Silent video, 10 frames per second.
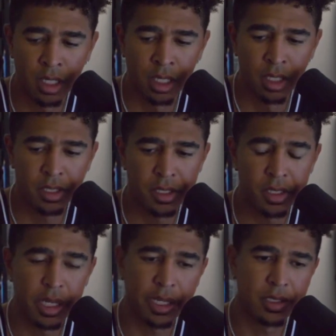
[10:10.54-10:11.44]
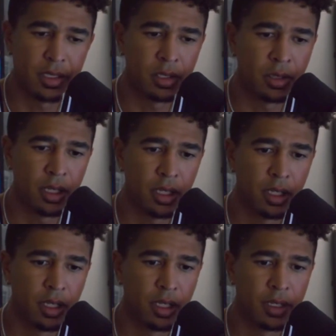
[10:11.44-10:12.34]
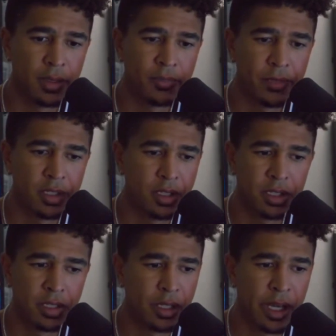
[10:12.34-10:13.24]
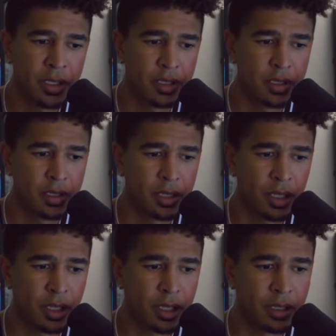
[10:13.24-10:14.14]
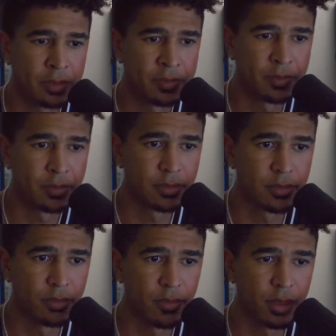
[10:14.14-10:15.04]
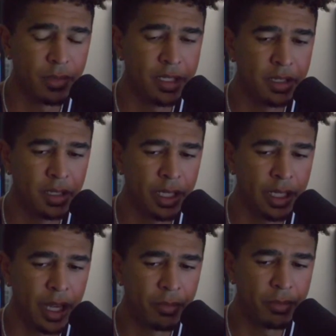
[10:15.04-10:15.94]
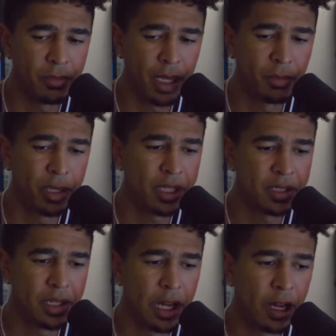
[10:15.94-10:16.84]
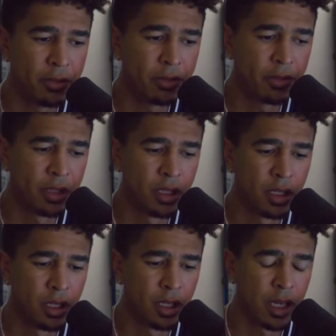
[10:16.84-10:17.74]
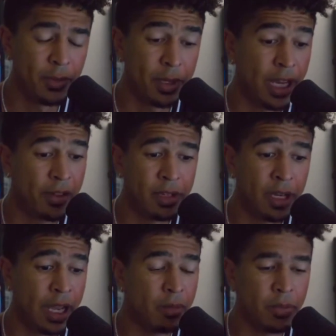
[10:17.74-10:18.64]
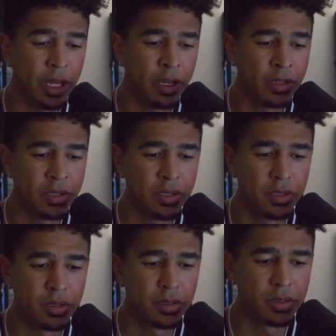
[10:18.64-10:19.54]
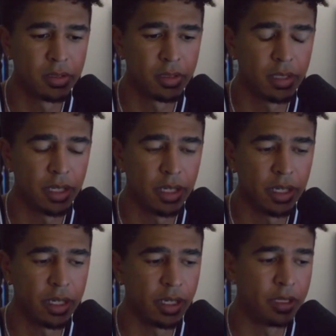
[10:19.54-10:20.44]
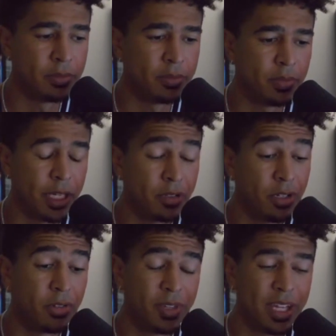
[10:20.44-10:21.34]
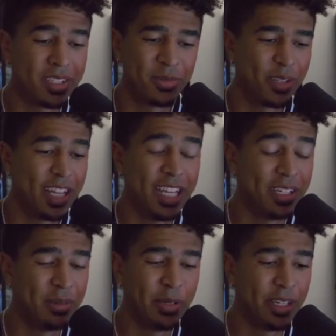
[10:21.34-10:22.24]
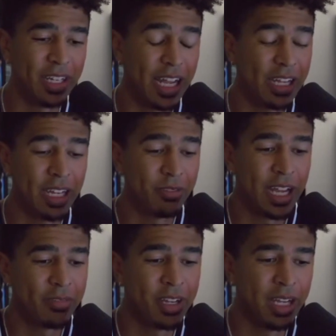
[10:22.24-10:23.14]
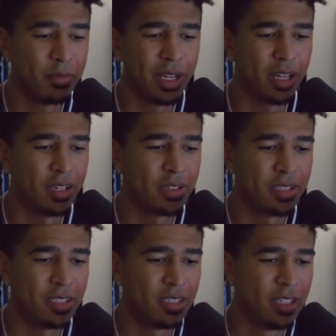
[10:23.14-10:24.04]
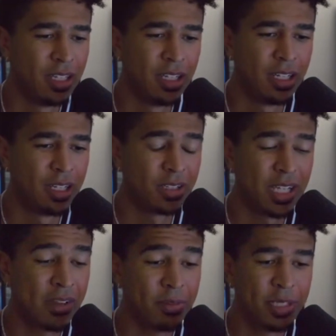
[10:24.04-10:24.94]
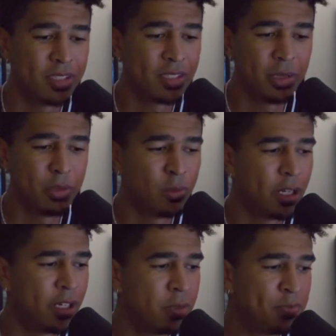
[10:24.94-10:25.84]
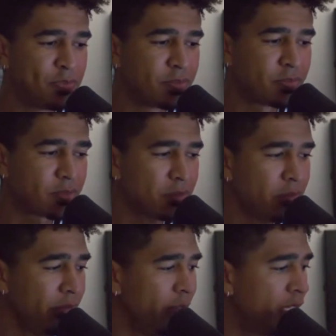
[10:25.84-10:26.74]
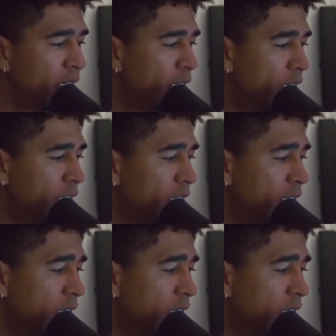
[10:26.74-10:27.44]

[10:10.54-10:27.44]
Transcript: just sucks, dude. This just sucks. Um, mentally, I'm I'm pissed off. I've been having nightmares. Um, I don't know if that's related, but I never have nightmares and just haven't been sleeping well. Uh,